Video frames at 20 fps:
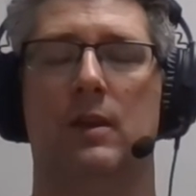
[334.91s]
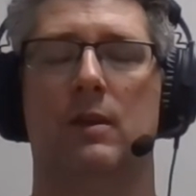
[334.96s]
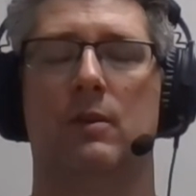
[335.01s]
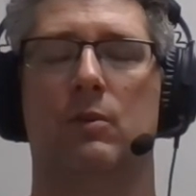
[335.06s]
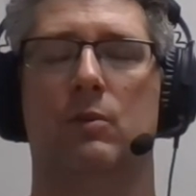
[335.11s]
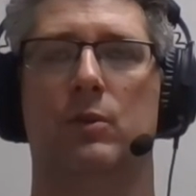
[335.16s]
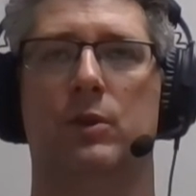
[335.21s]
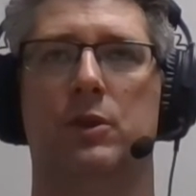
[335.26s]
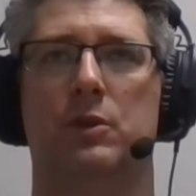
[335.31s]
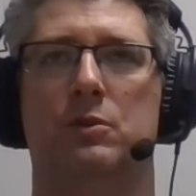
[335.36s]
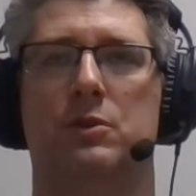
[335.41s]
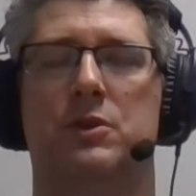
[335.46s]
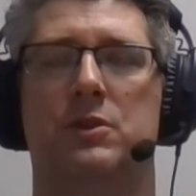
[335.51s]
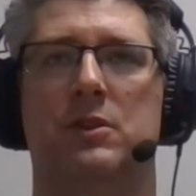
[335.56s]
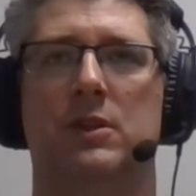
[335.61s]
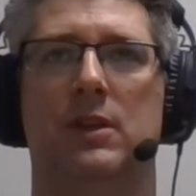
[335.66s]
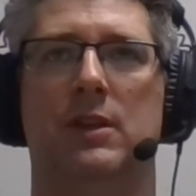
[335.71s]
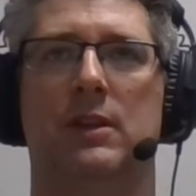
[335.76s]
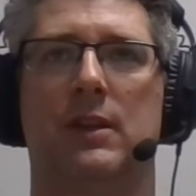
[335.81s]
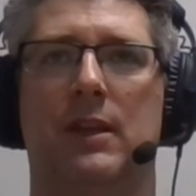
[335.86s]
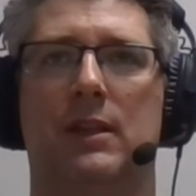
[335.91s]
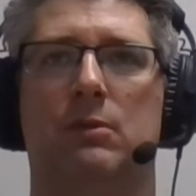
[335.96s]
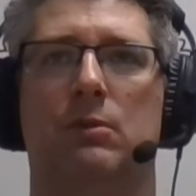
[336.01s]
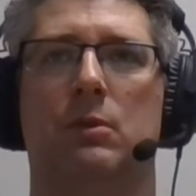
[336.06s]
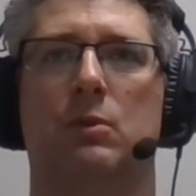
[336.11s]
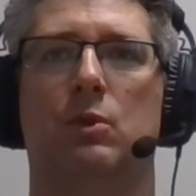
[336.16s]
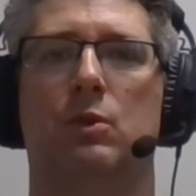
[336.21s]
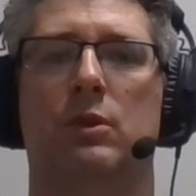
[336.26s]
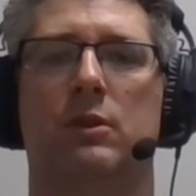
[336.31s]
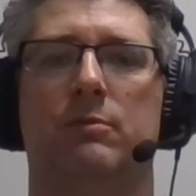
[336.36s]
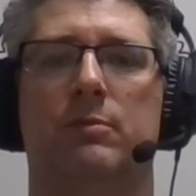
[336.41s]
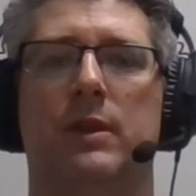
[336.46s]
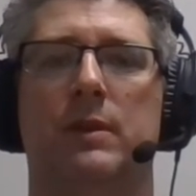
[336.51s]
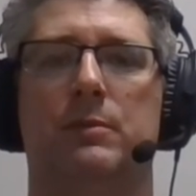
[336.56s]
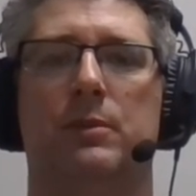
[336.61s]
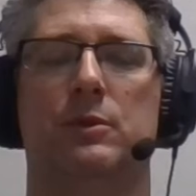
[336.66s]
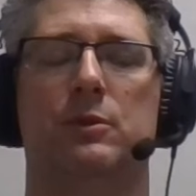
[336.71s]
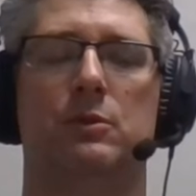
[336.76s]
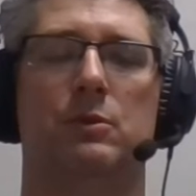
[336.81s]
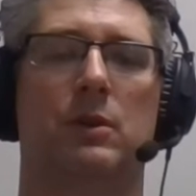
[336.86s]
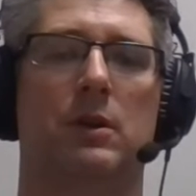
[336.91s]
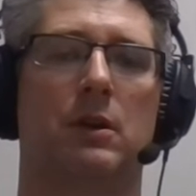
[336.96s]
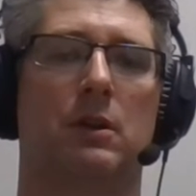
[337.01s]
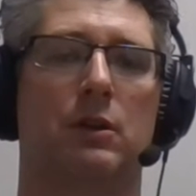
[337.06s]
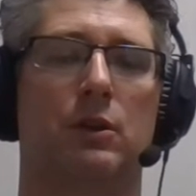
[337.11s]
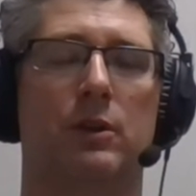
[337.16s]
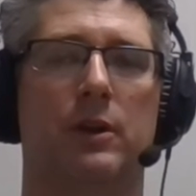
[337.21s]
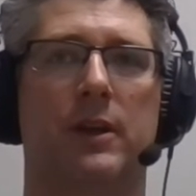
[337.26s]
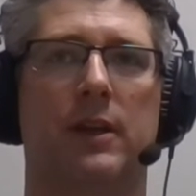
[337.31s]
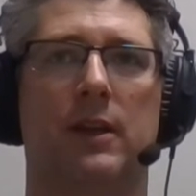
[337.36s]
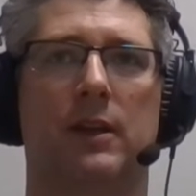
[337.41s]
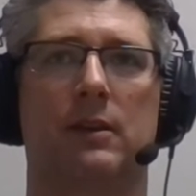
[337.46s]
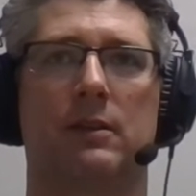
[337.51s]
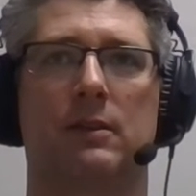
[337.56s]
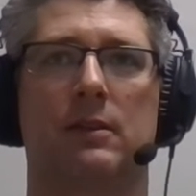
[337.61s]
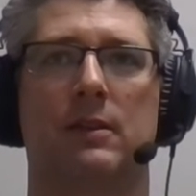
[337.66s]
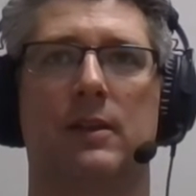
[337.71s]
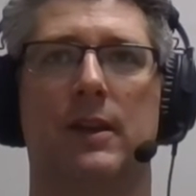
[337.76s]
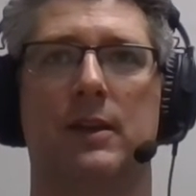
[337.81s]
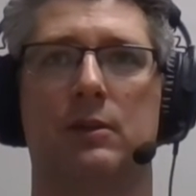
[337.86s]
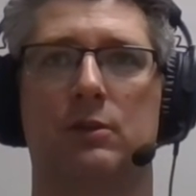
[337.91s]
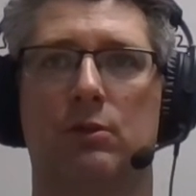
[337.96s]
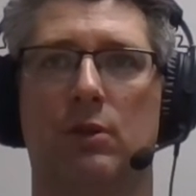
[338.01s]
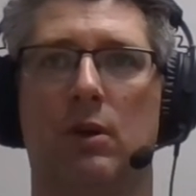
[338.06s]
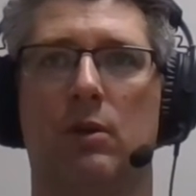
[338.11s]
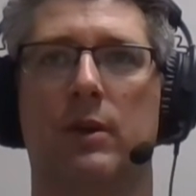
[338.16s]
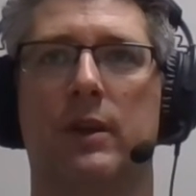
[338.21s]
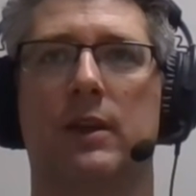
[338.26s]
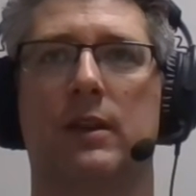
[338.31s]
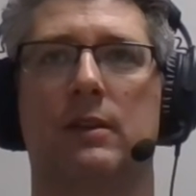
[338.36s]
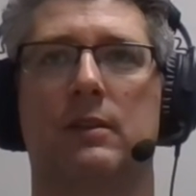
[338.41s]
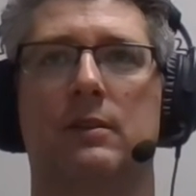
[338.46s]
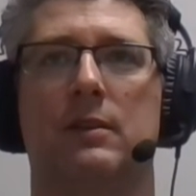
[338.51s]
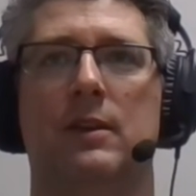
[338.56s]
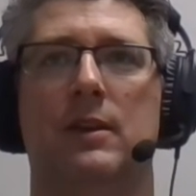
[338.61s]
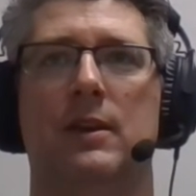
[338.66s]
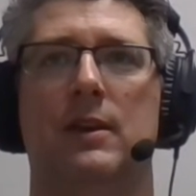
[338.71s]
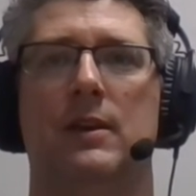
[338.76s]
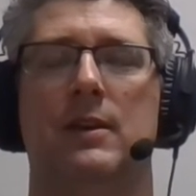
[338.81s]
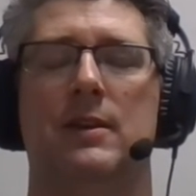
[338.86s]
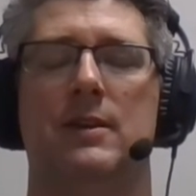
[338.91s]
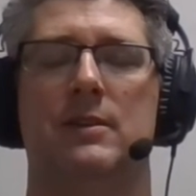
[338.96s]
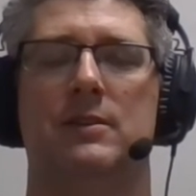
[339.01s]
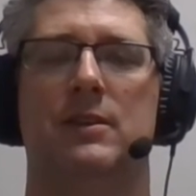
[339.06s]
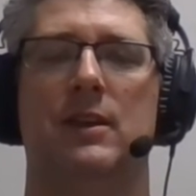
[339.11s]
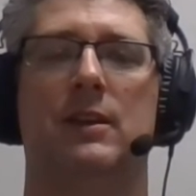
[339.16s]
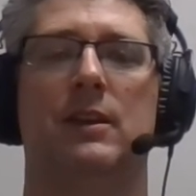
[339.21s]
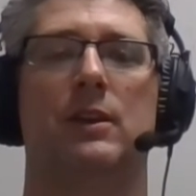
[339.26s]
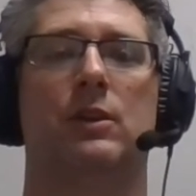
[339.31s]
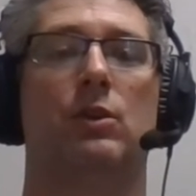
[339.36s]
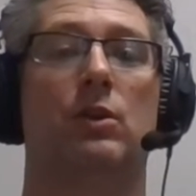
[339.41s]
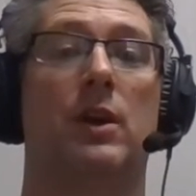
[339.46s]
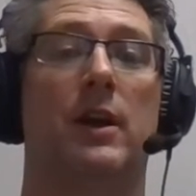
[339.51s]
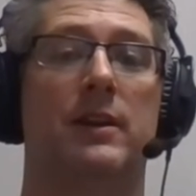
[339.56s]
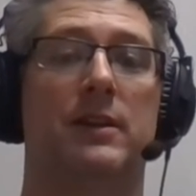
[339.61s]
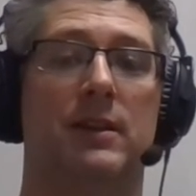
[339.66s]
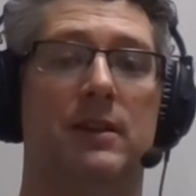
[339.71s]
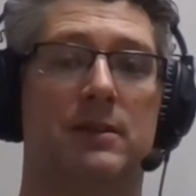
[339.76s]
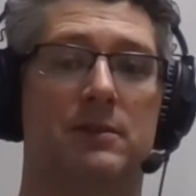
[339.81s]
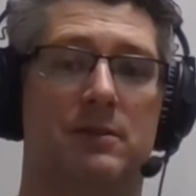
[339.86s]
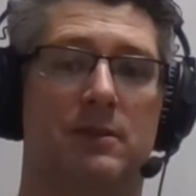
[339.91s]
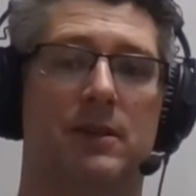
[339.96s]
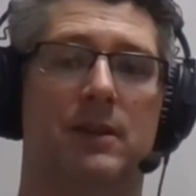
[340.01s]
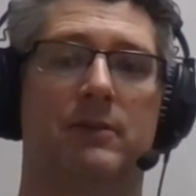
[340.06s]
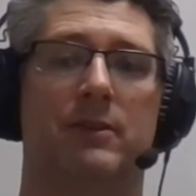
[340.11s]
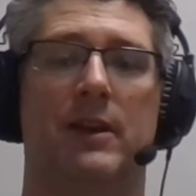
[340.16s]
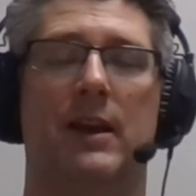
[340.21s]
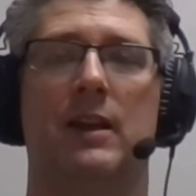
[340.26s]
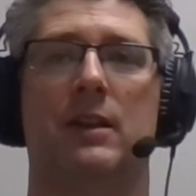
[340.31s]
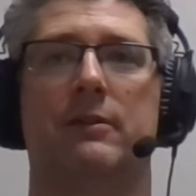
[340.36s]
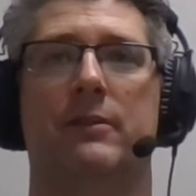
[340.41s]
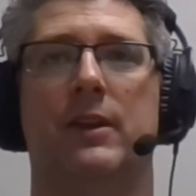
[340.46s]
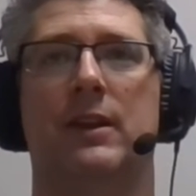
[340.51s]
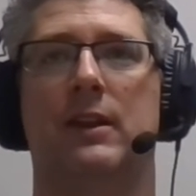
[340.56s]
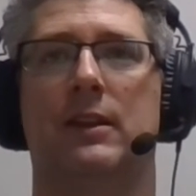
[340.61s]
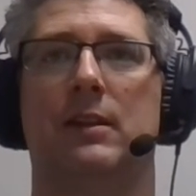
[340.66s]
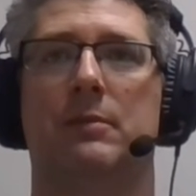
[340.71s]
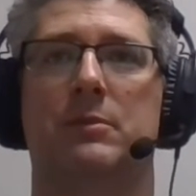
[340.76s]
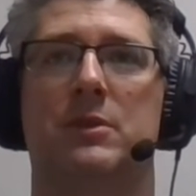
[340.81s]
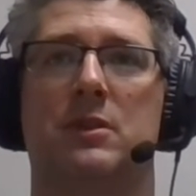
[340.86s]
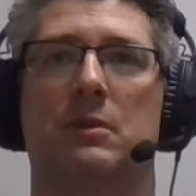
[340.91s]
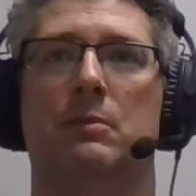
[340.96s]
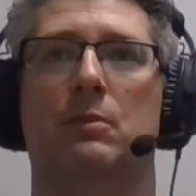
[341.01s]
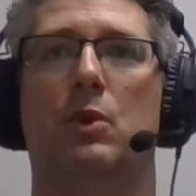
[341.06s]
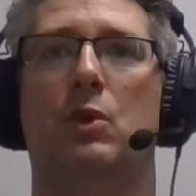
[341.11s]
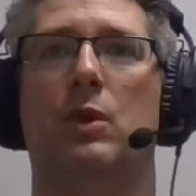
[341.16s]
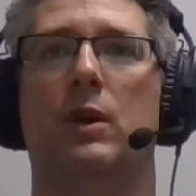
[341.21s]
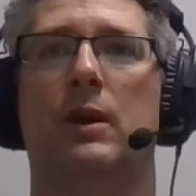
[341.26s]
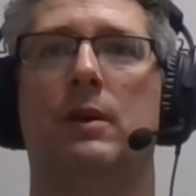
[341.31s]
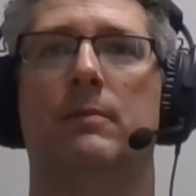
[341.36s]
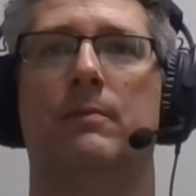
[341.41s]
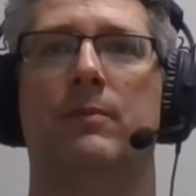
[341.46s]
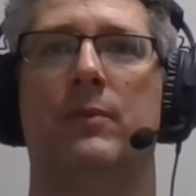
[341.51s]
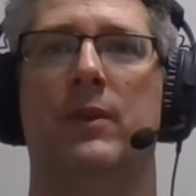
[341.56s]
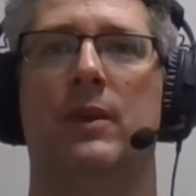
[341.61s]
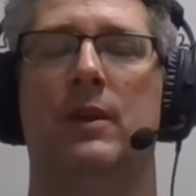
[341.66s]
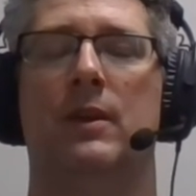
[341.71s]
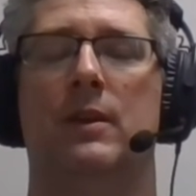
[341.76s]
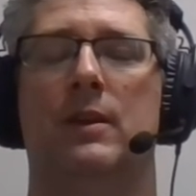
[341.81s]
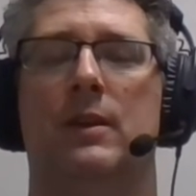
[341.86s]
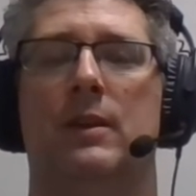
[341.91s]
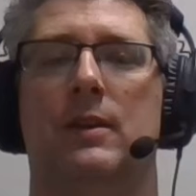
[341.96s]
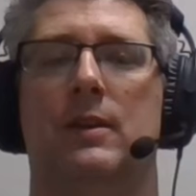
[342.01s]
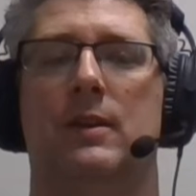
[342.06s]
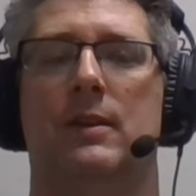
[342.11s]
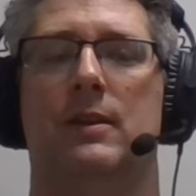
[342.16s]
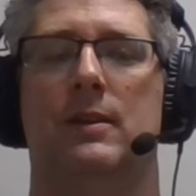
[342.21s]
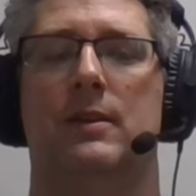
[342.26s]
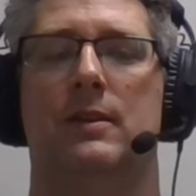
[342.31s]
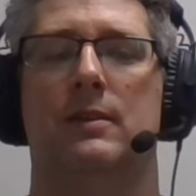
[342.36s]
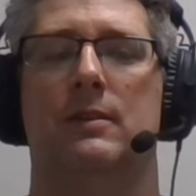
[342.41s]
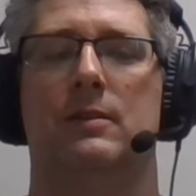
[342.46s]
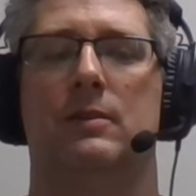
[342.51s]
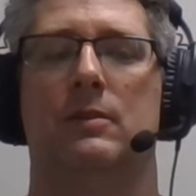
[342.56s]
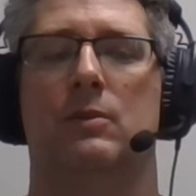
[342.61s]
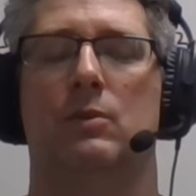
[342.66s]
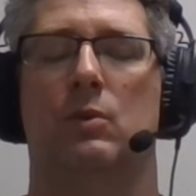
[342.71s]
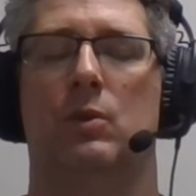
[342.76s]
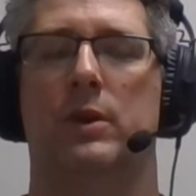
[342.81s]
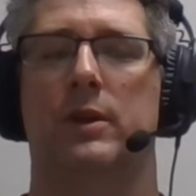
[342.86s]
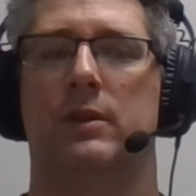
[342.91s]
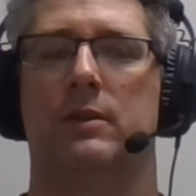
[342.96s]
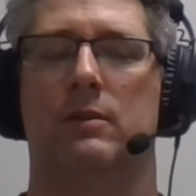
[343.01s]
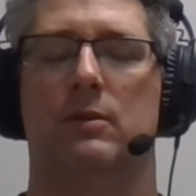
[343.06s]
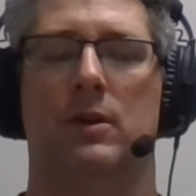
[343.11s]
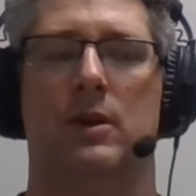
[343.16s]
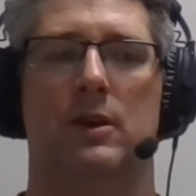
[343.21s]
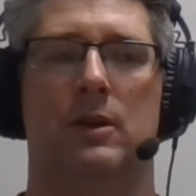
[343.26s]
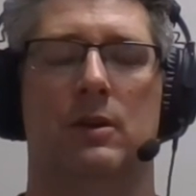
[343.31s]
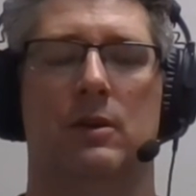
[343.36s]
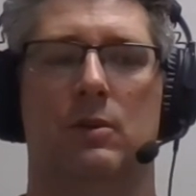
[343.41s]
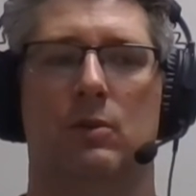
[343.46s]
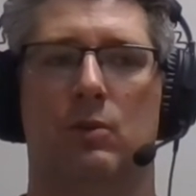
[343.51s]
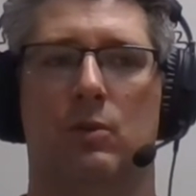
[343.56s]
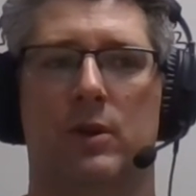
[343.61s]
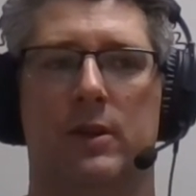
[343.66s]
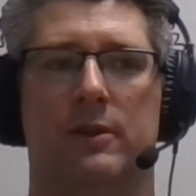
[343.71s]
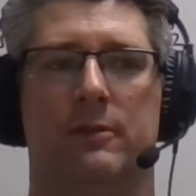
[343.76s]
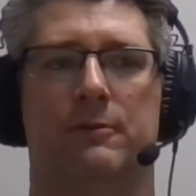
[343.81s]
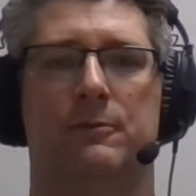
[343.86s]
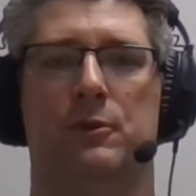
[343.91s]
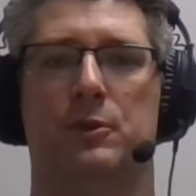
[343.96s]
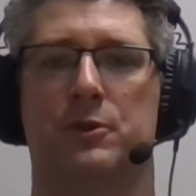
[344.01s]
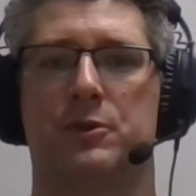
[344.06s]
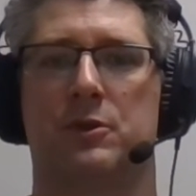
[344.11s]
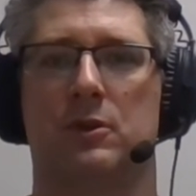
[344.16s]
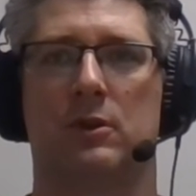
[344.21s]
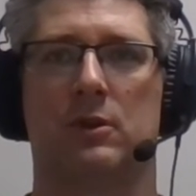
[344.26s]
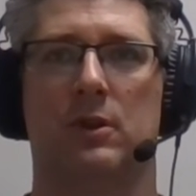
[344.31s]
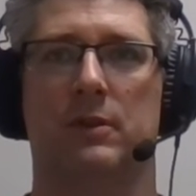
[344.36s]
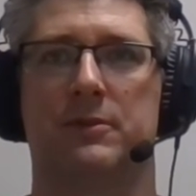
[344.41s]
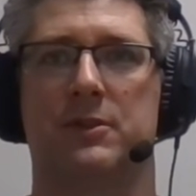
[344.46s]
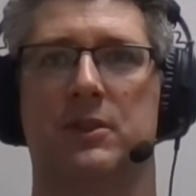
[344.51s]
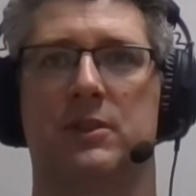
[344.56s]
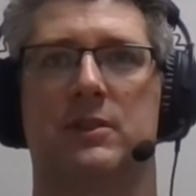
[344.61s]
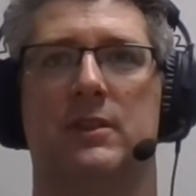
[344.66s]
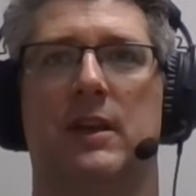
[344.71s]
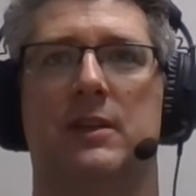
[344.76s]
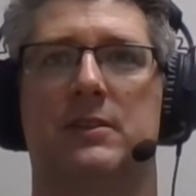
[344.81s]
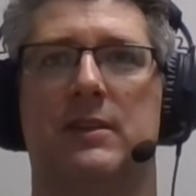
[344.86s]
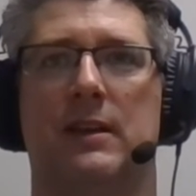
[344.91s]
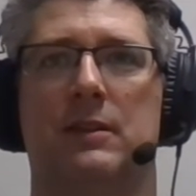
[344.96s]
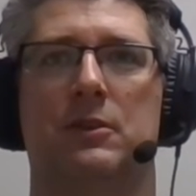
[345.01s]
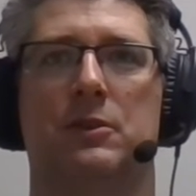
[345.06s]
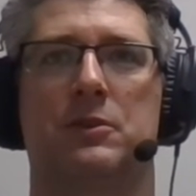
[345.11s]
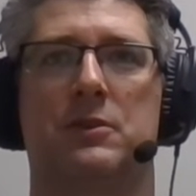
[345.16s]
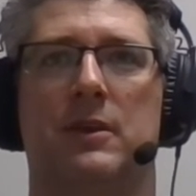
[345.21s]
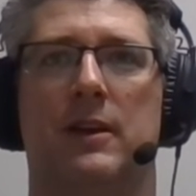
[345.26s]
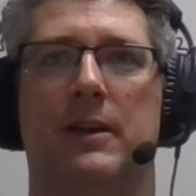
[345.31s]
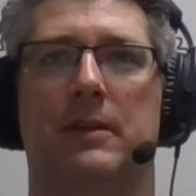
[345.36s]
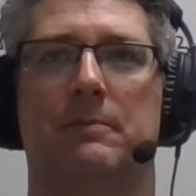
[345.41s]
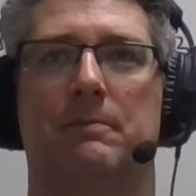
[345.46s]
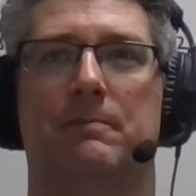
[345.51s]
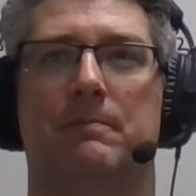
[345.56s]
When you see and get the reward of people who are learning and growing and taking your ideas and even elevating them some more, what a full circle of success that looks like.